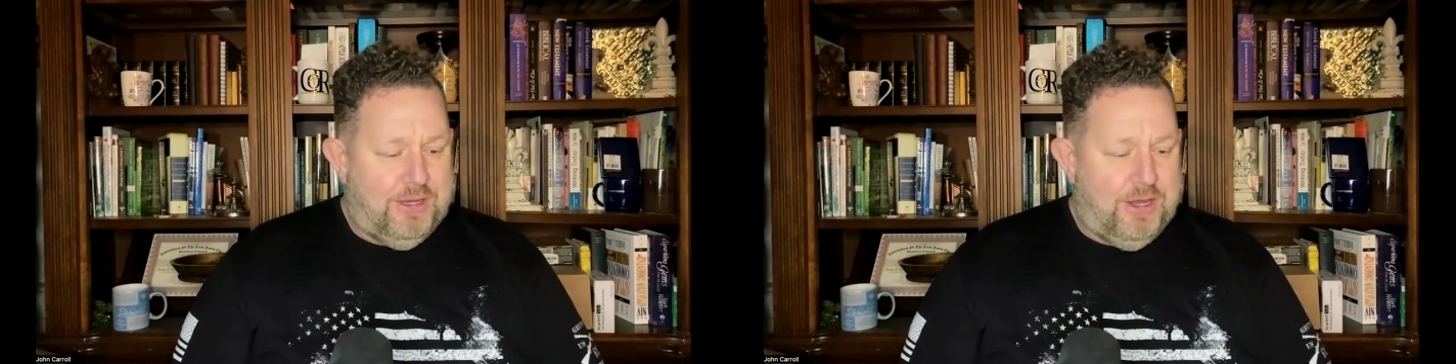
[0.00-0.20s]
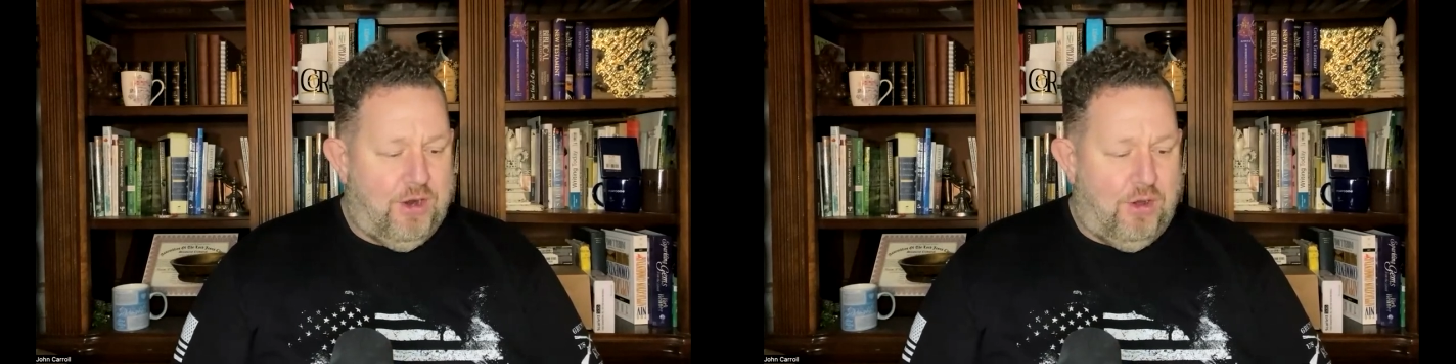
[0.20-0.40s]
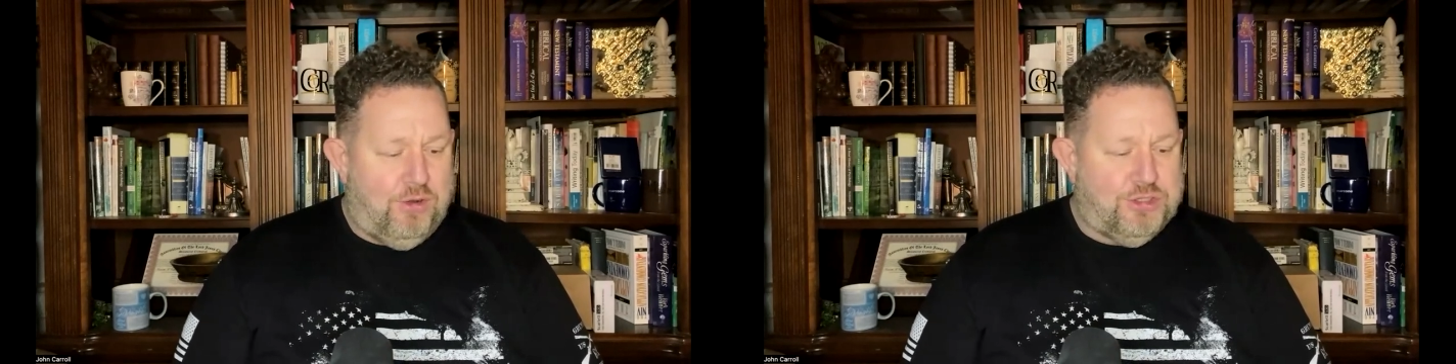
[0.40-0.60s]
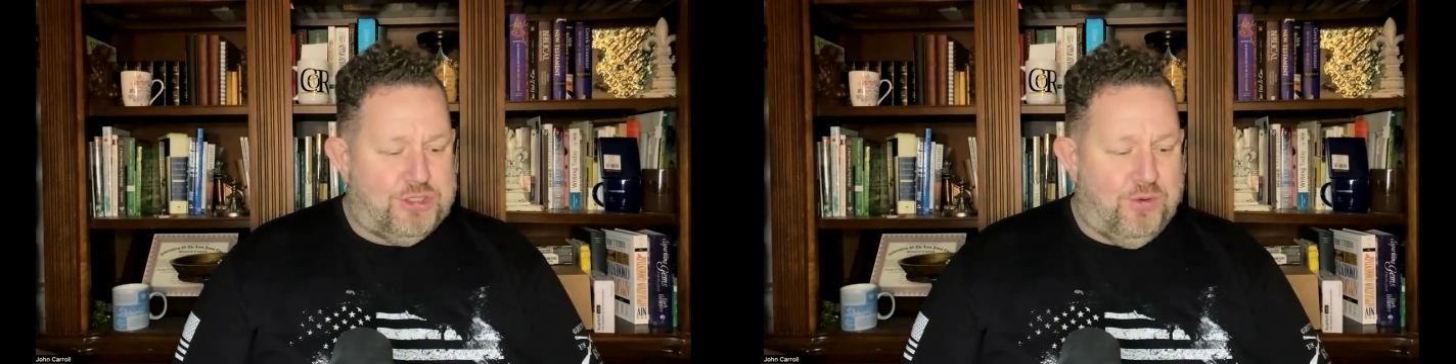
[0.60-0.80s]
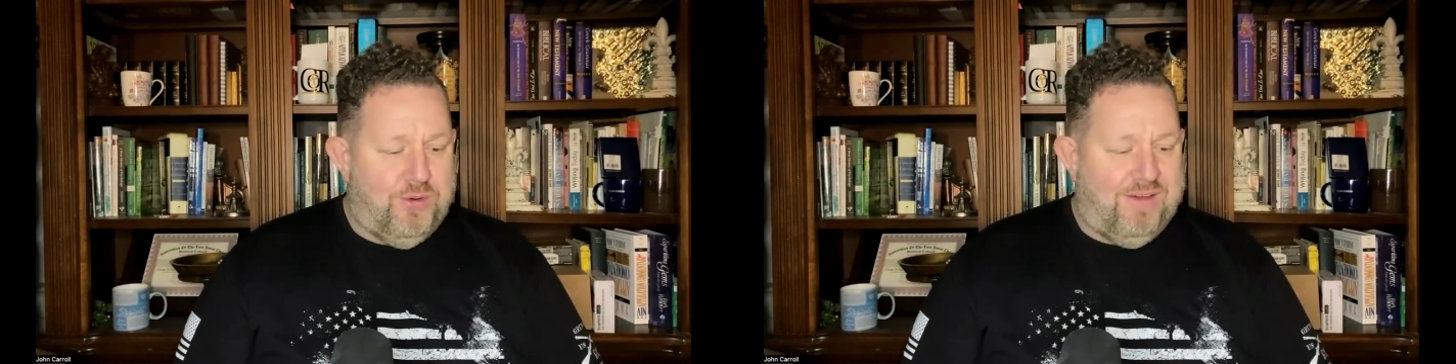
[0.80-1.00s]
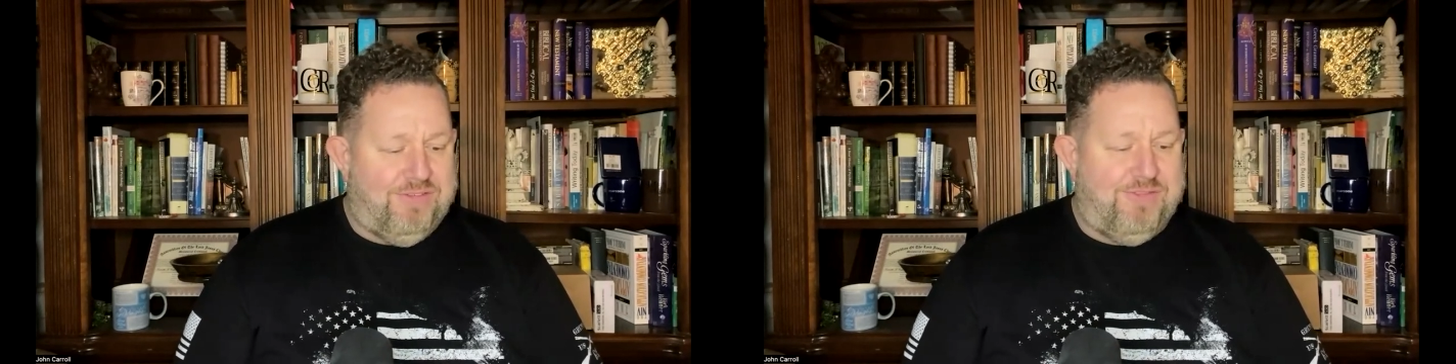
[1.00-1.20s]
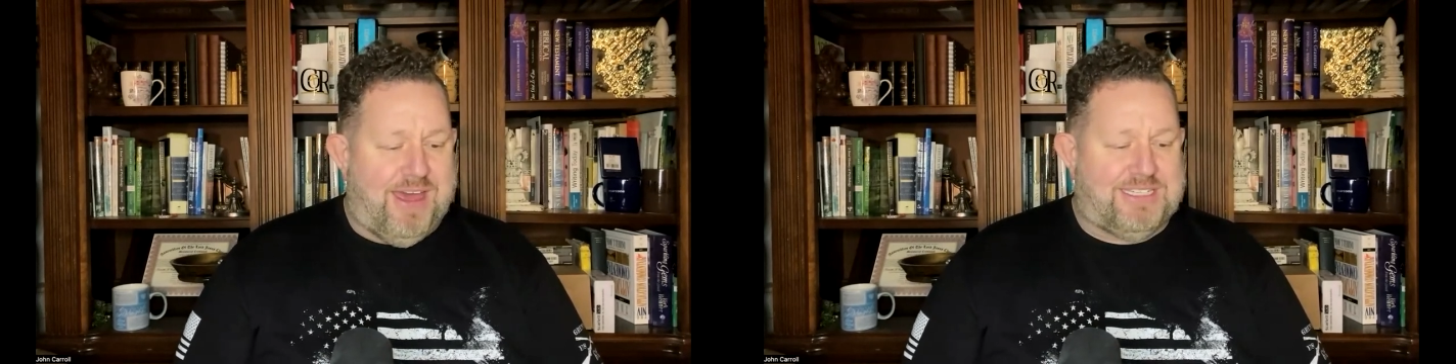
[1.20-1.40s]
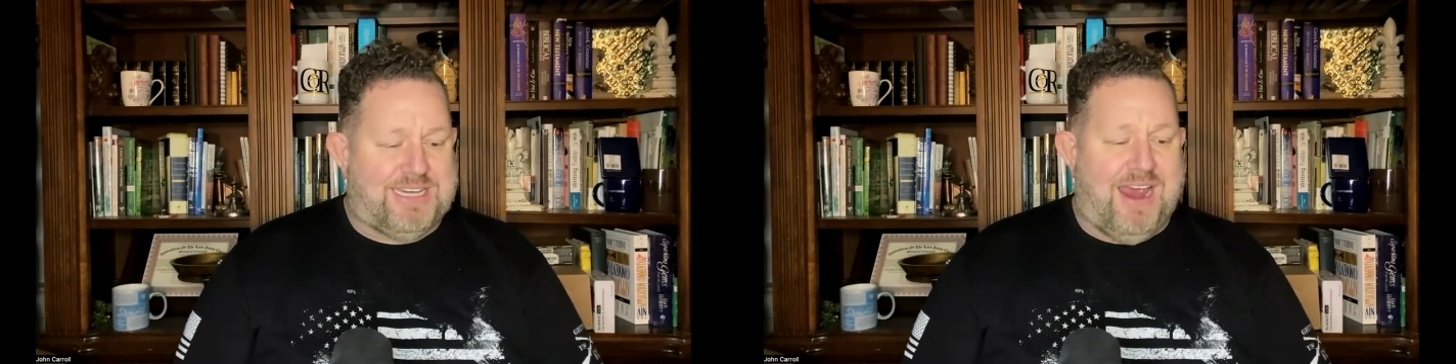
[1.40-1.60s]
it also
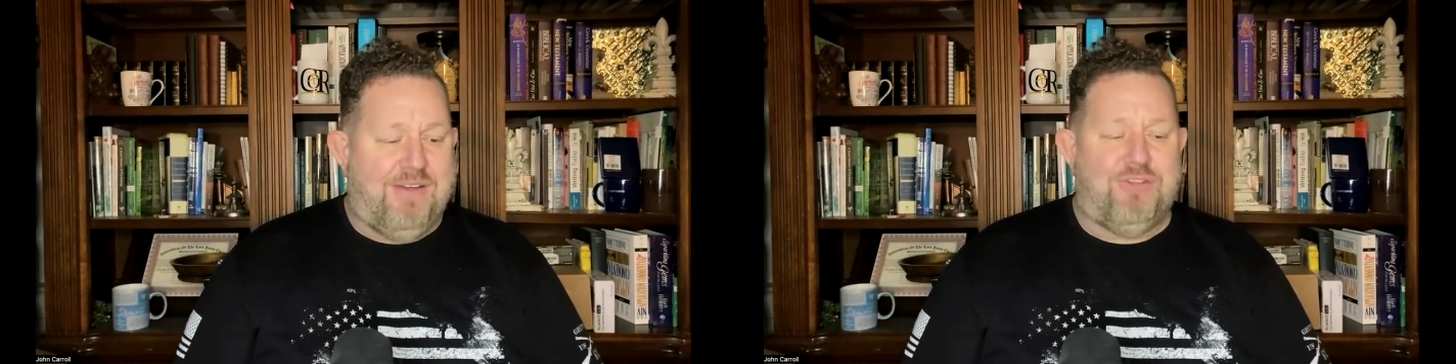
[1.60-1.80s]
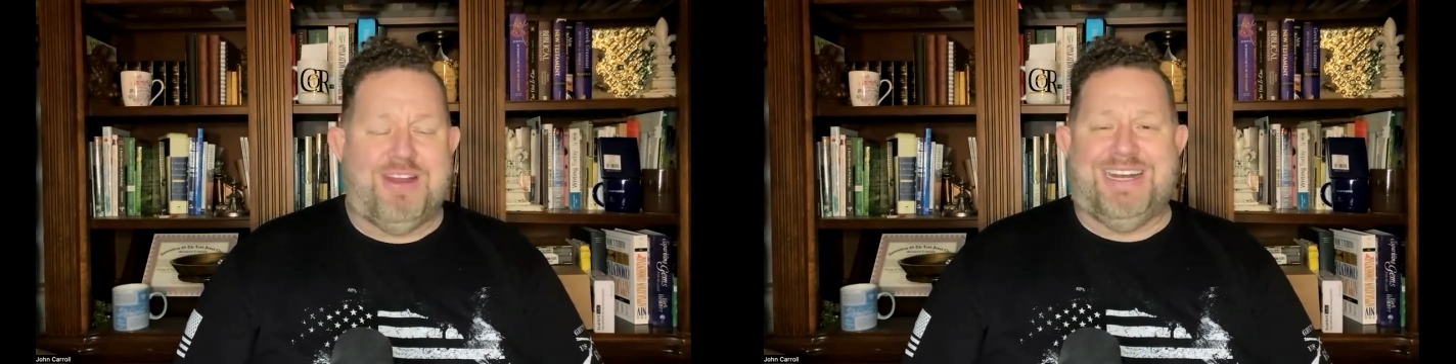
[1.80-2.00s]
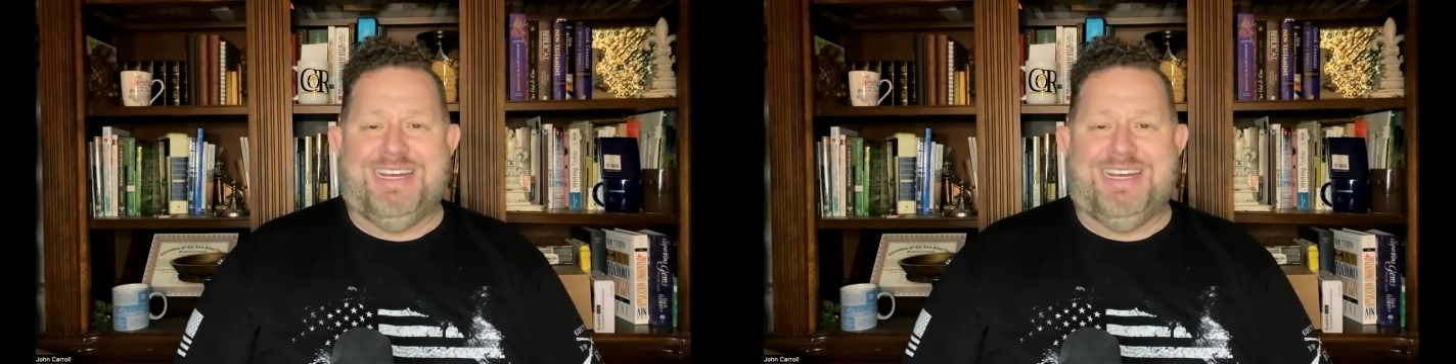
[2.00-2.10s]
affects every